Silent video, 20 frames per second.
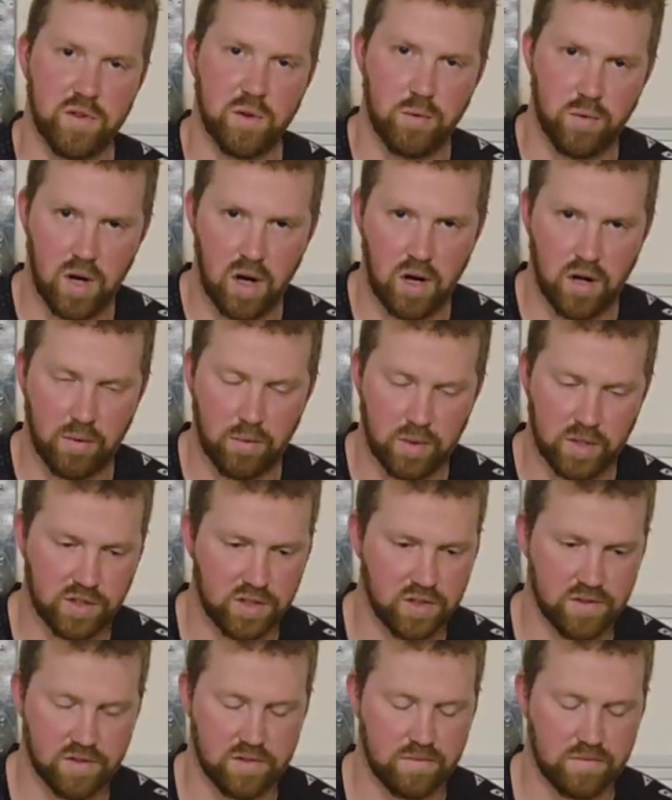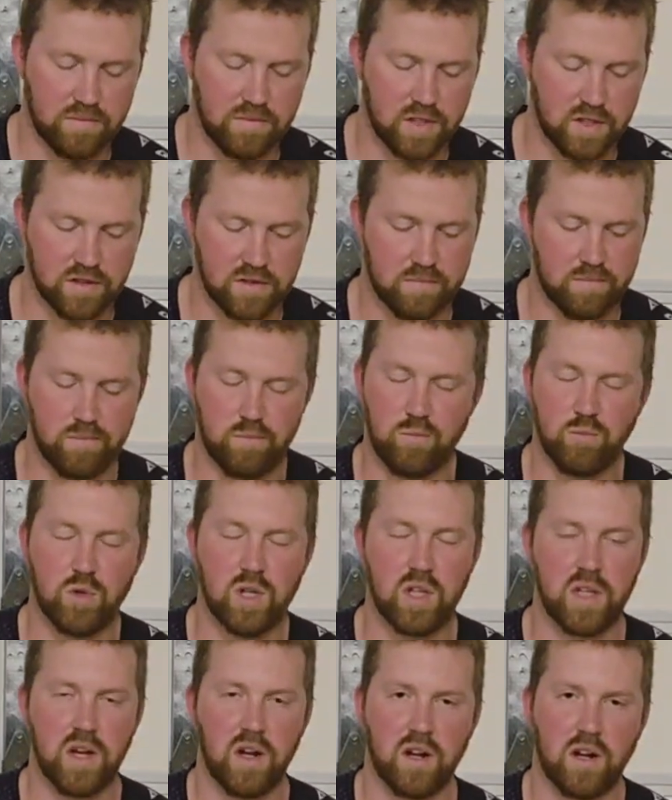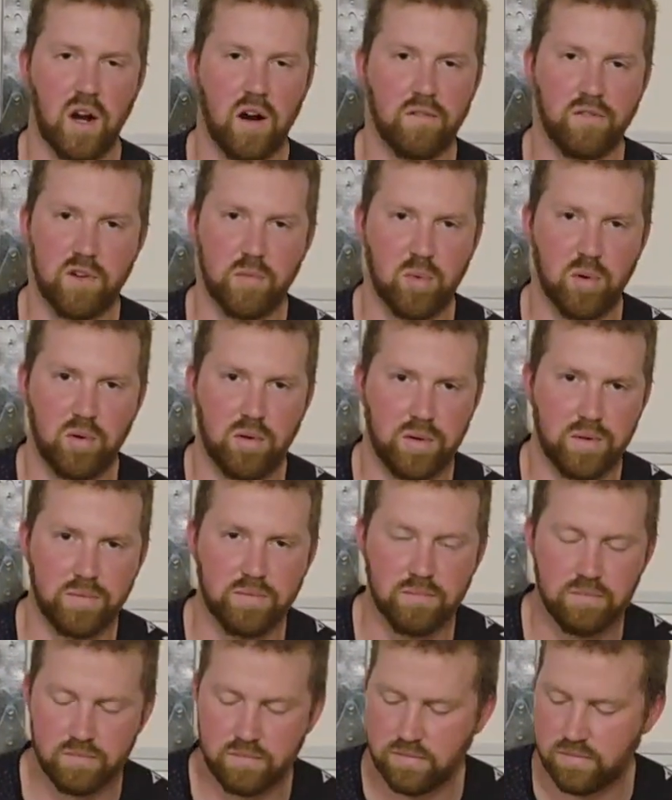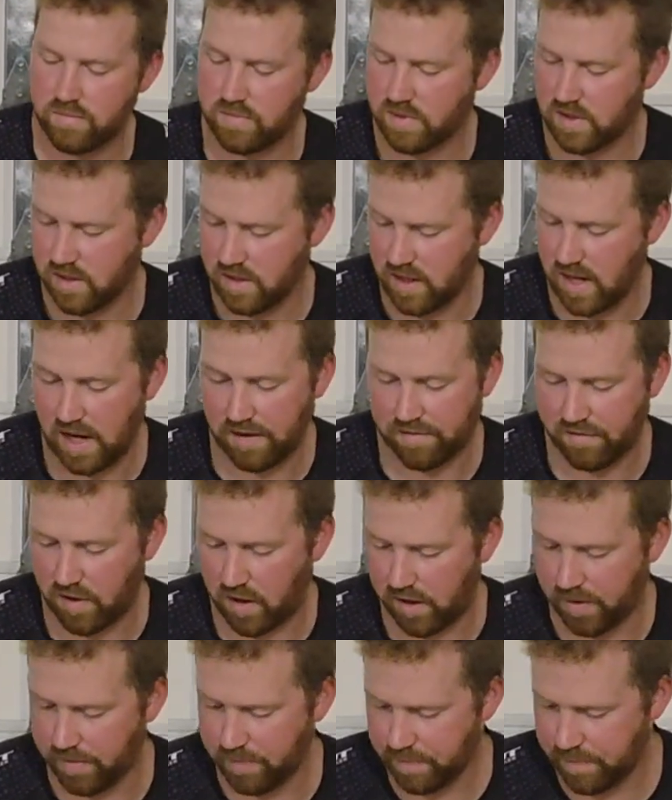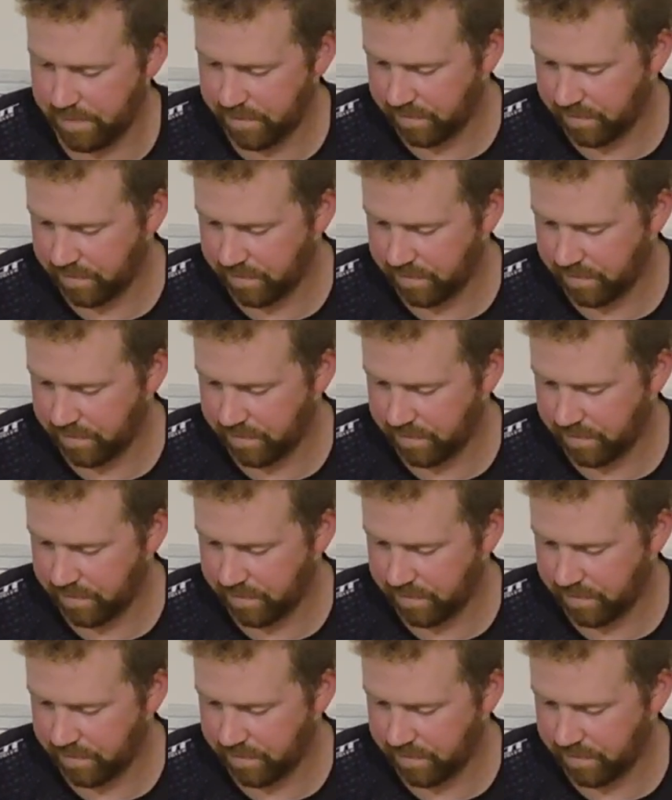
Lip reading: of the run, which is just really uncomfortable and not fun.